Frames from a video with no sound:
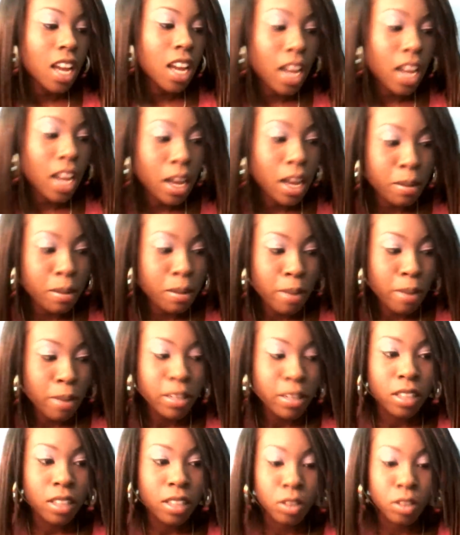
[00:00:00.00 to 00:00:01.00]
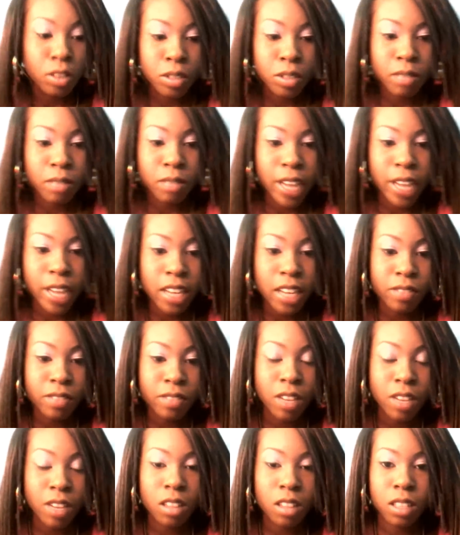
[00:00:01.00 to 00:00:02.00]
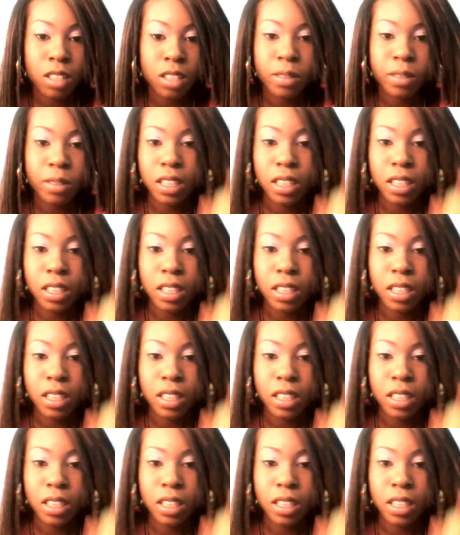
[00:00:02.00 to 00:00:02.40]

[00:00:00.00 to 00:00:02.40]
I'm probably going to do some kind of nail look with